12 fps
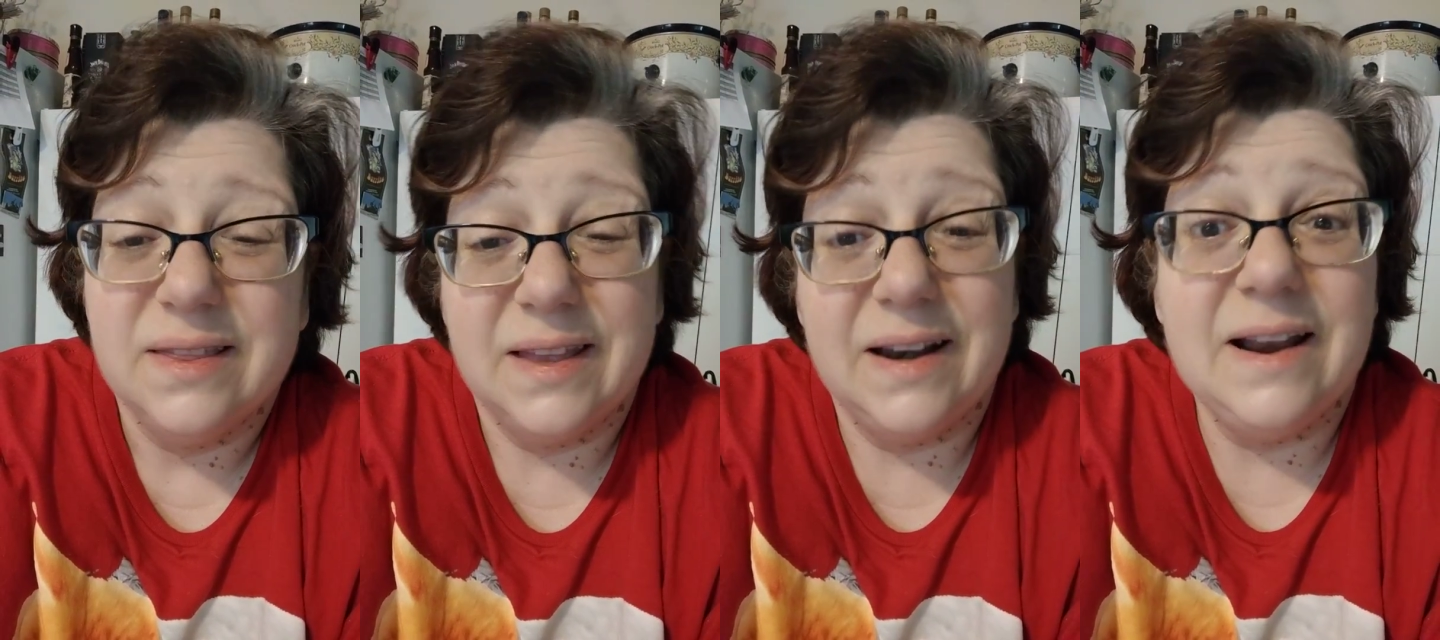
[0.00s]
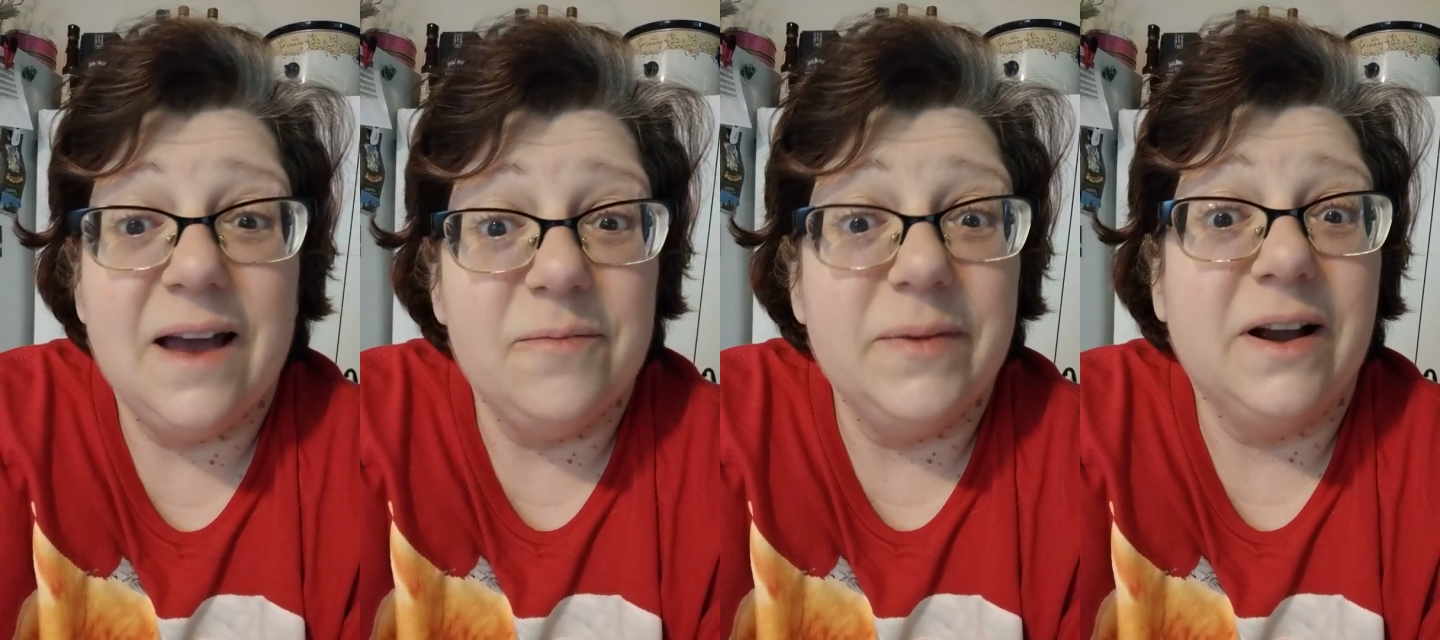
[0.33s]
They
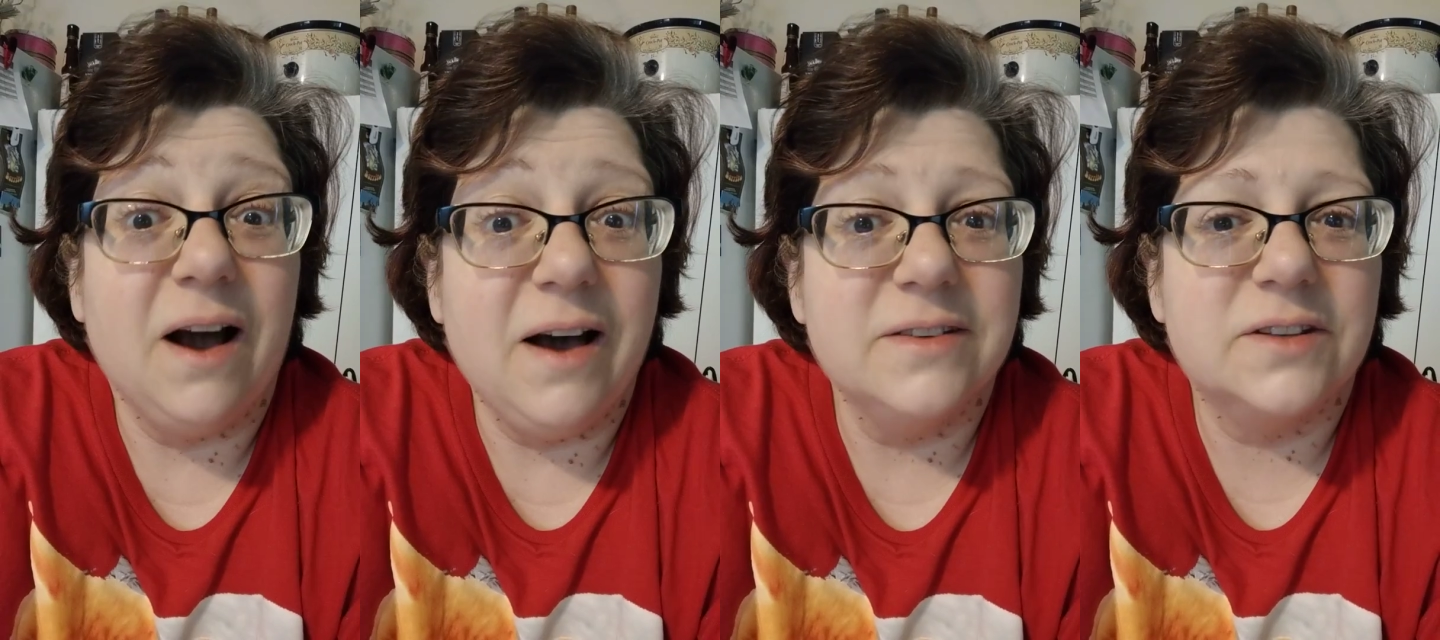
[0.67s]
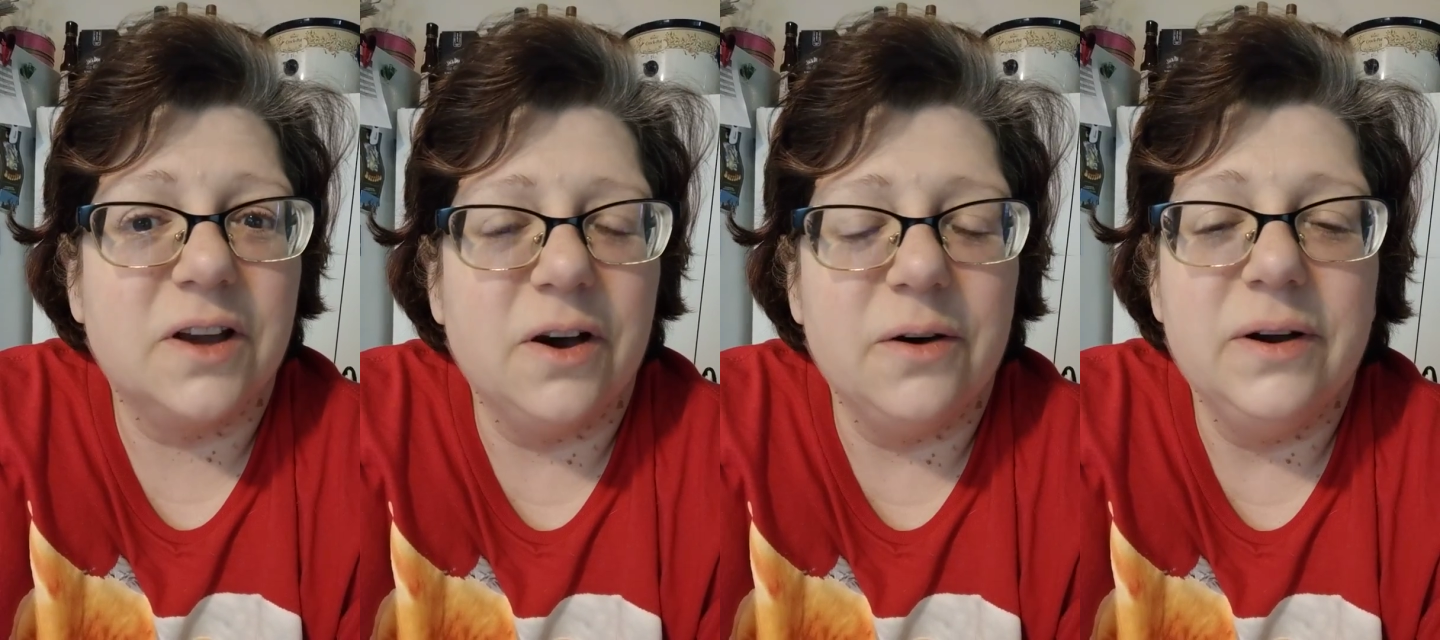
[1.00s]
didn't have them at
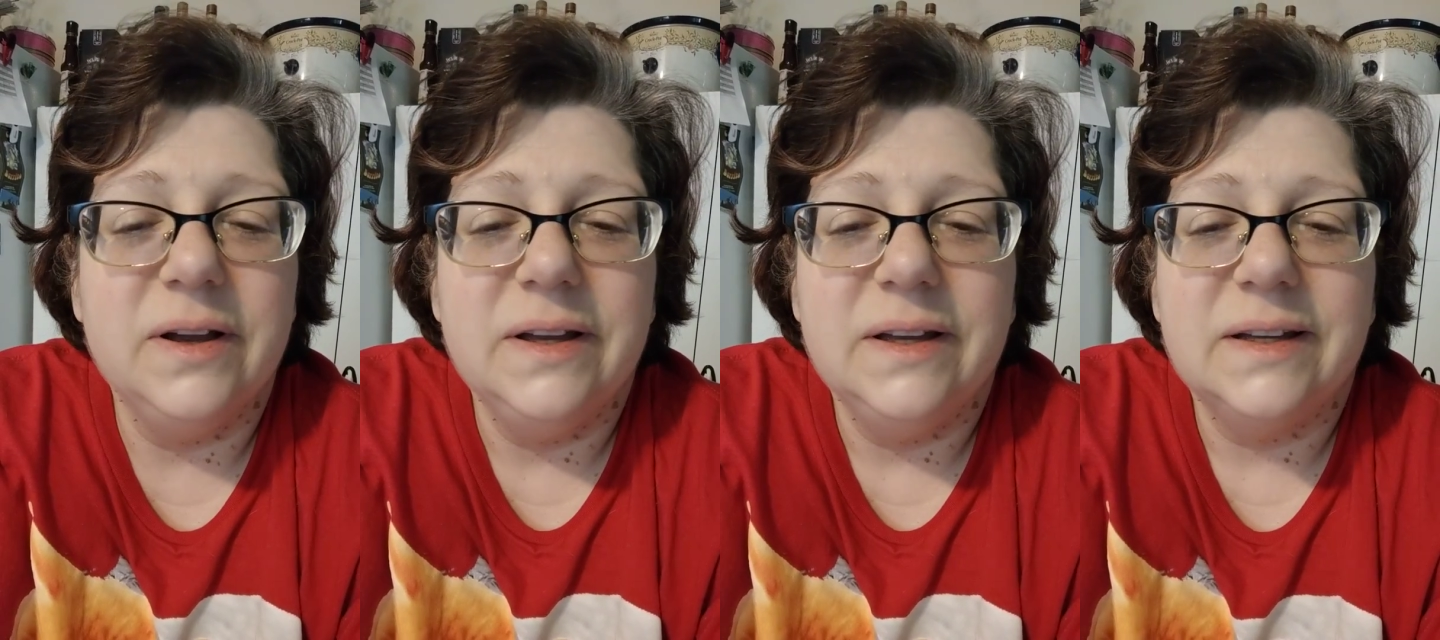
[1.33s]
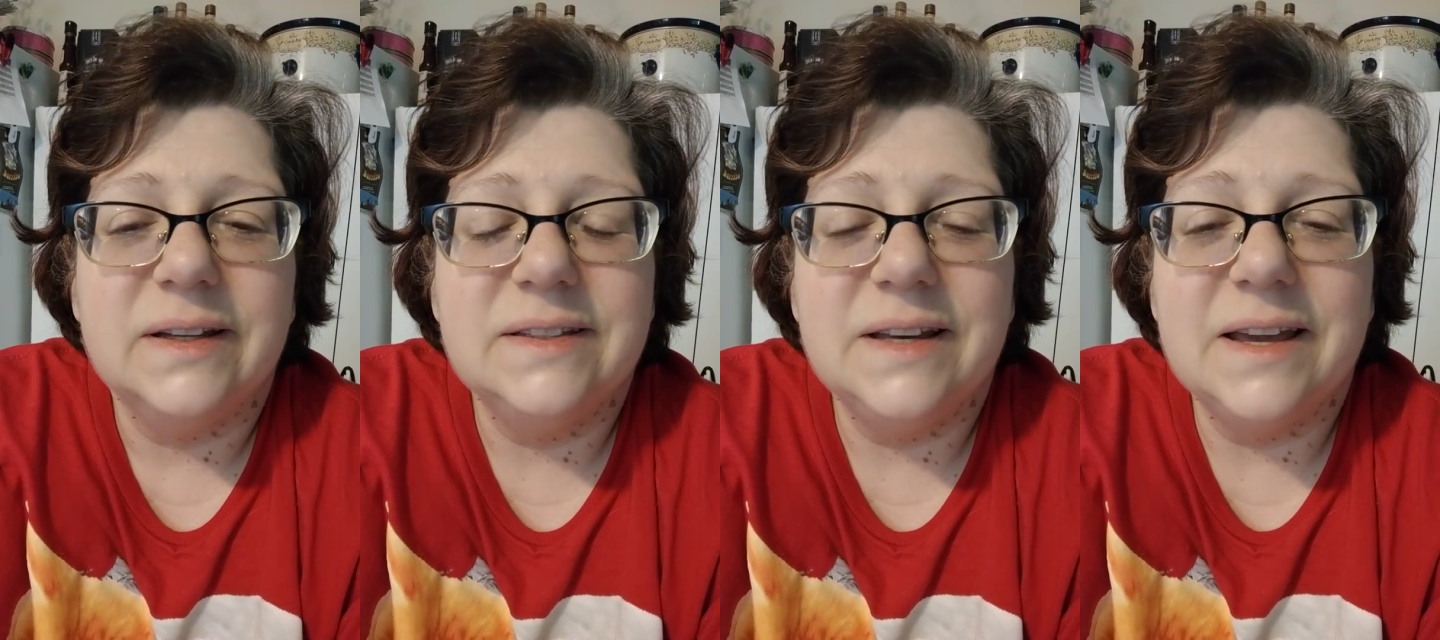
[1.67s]
Costco. I
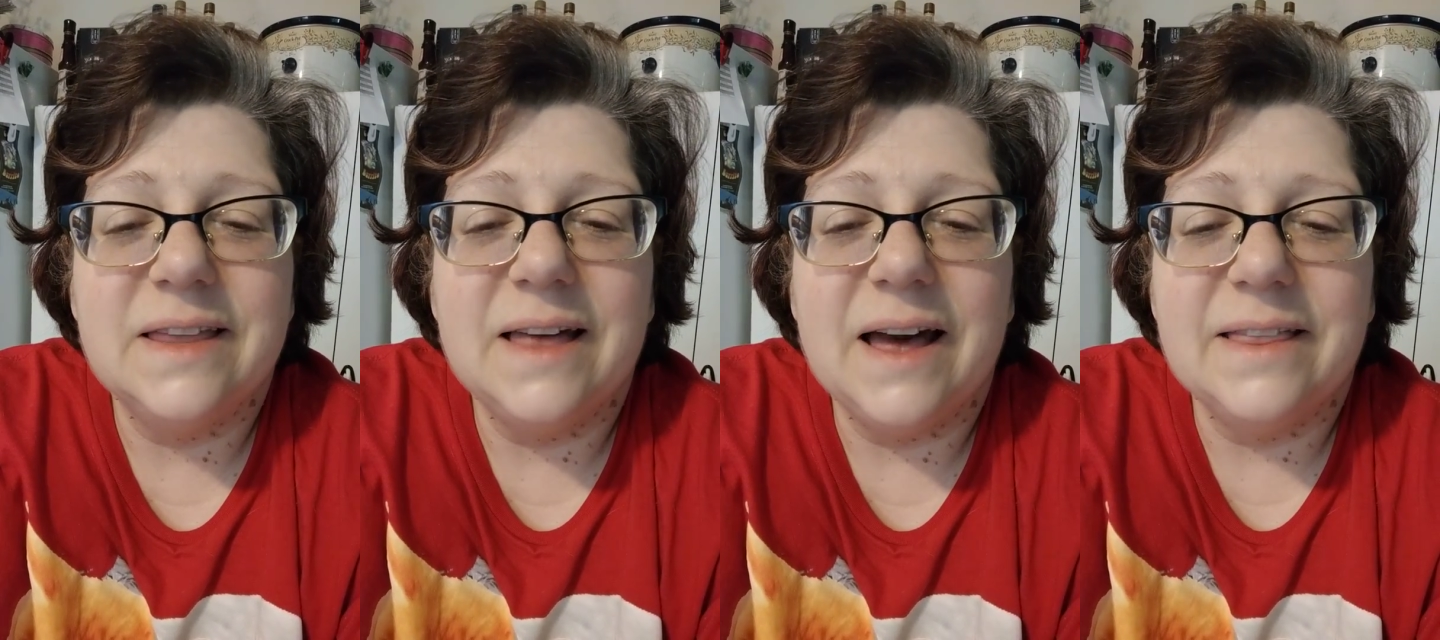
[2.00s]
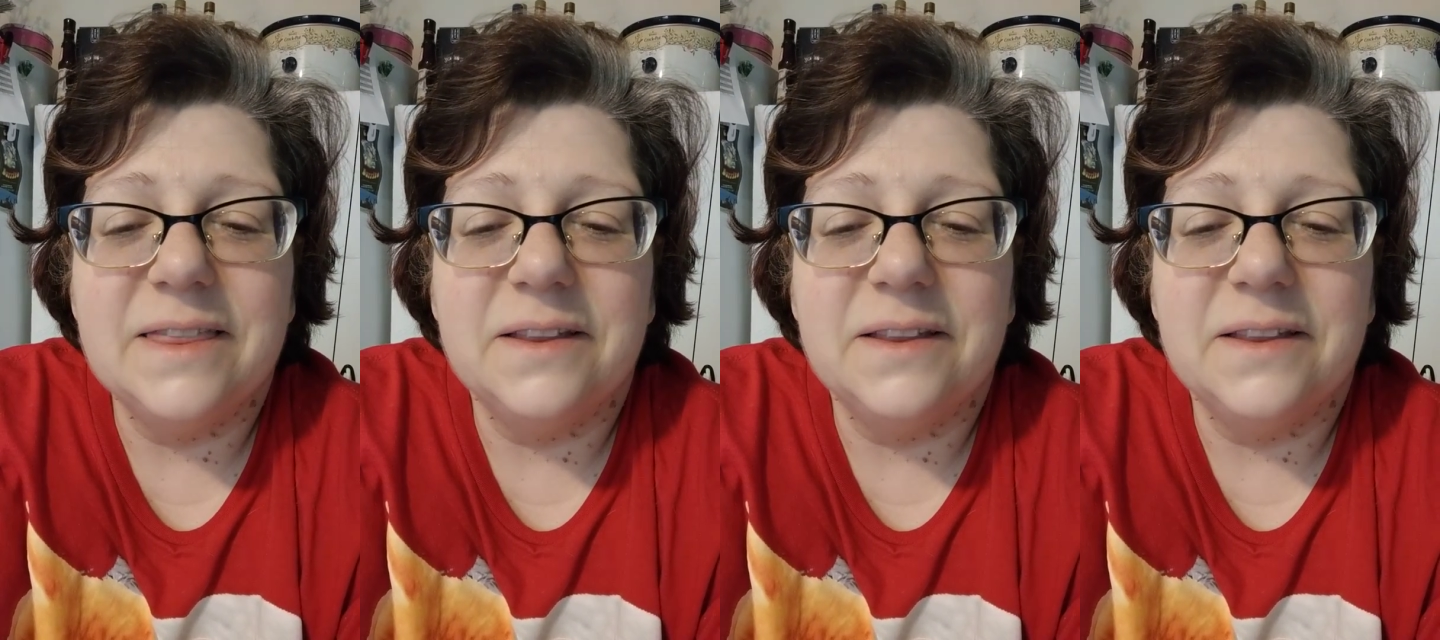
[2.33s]
can tell you that.